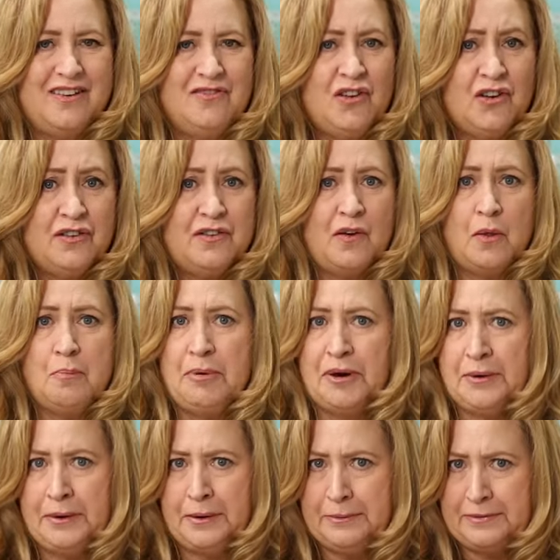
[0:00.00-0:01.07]
First of all,
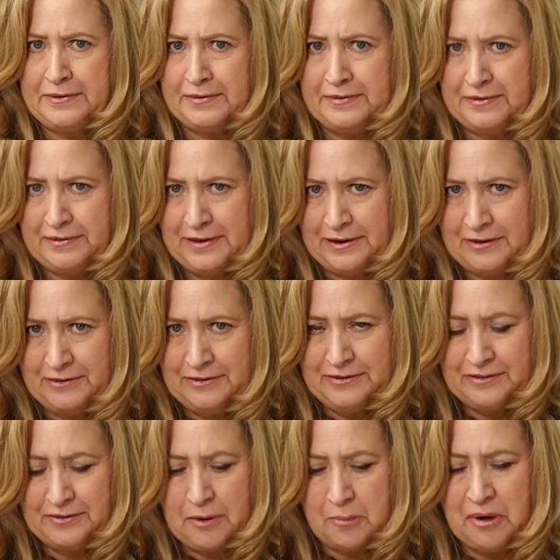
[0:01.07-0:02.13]
Butterick was on
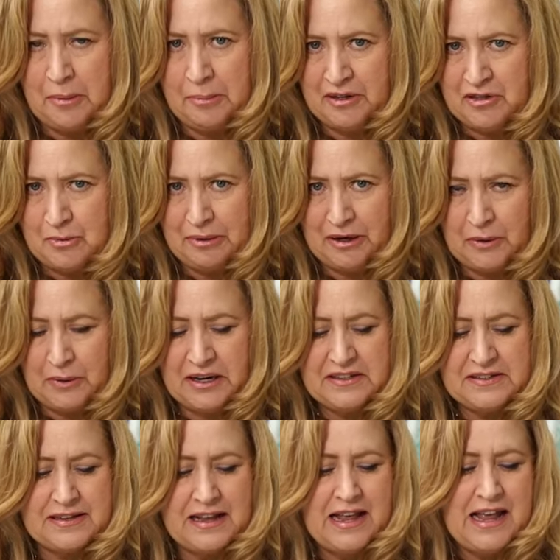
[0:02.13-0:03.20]
sale, so I bought a bunch of
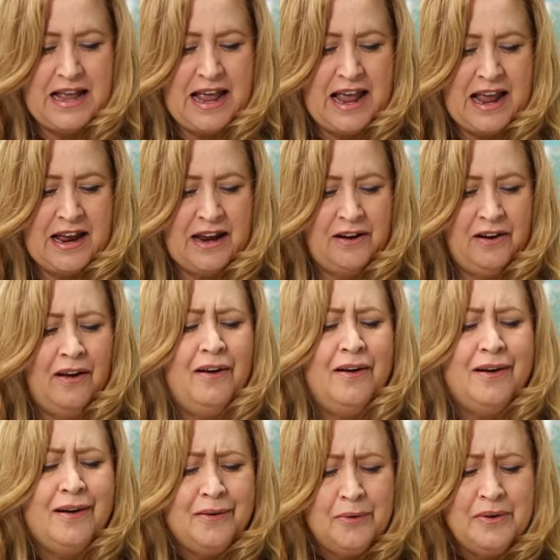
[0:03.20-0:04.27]
Buttericks and
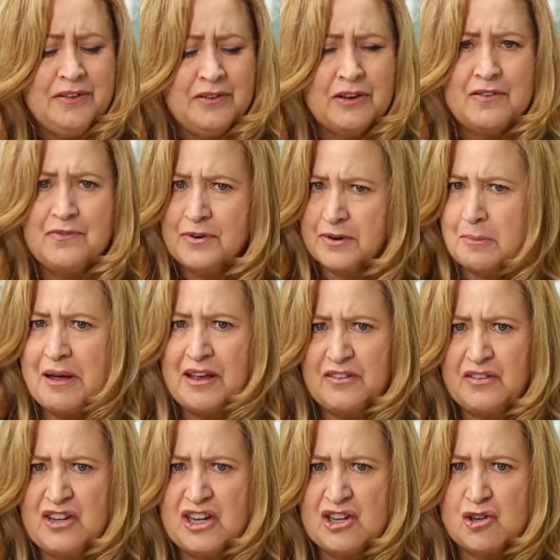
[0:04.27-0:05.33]
I'm always looking for the
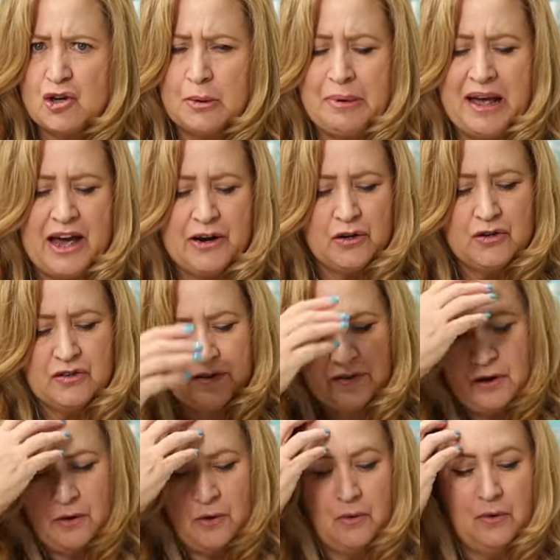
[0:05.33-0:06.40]
best t-shirt pattern.
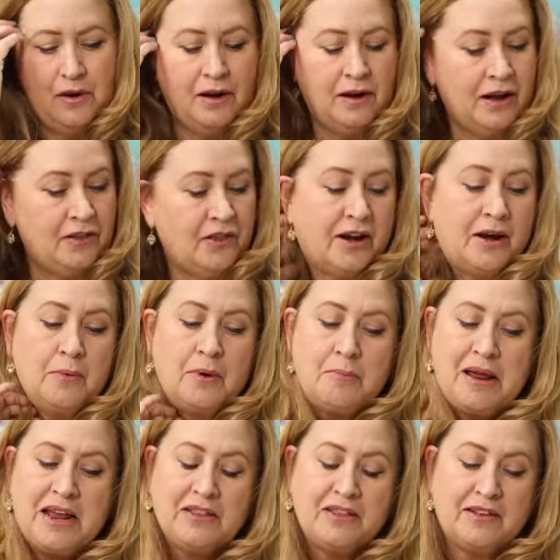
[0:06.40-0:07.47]
So I thought I
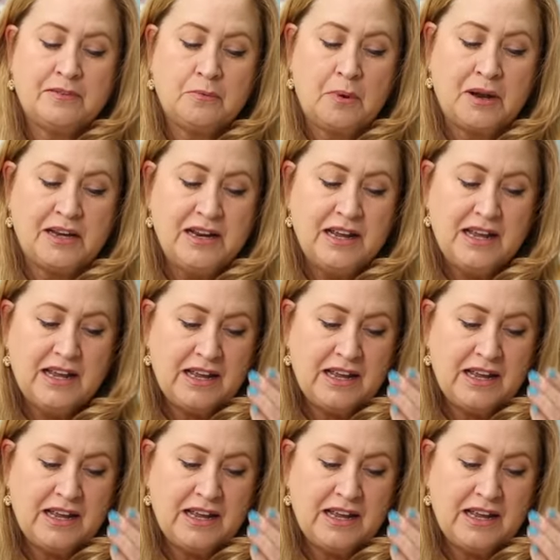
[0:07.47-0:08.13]
would make this one.